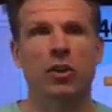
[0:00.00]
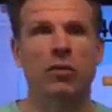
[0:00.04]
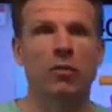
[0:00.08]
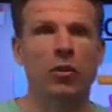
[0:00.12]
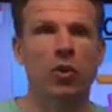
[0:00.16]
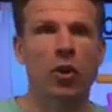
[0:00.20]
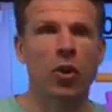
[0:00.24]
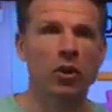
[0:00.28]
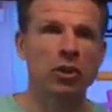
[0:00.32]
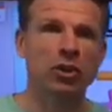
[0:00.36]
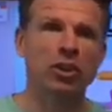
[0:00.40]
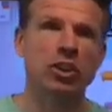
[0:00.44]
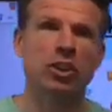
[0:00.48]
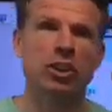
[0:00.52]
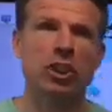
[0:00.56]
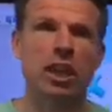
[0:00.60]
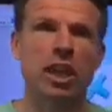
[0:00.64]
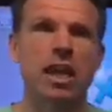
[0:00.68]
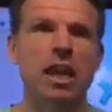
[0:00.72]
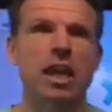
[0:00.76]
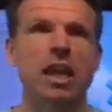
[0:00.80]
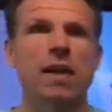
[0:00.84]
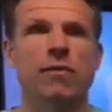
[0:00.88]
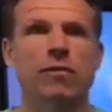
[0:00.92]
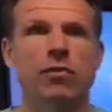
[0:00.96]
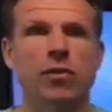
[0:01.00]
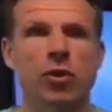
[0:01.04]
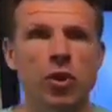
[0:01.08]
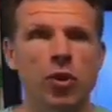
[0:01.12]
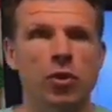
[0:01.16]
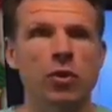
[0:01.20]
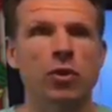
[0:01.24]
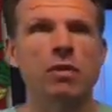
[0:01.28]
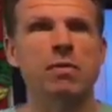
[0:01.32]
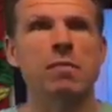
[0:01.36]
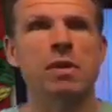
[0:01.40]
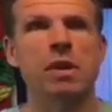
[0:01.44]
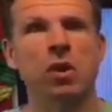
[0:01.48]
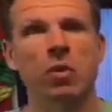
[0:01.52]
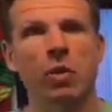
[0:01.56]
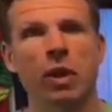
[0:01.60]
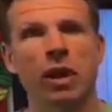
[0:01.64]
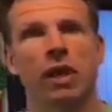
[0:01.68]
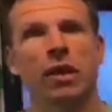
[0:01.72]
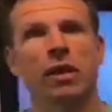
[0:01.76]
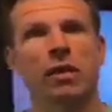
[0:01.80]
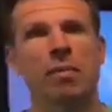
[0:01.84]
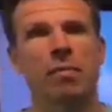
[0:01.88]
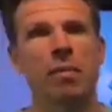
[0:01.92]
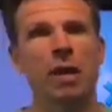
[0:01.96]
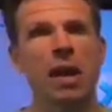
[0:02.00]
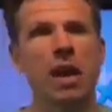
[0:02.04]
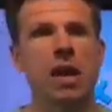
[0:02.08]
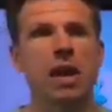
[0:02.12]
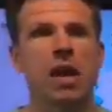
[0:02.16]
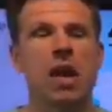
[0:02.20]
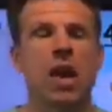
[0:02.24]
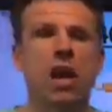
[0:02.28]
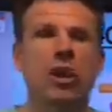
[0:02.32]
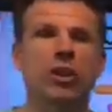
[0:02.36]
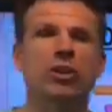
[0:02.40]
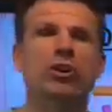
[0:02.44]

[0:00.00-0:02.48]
You've got to see if you can be quicker than me.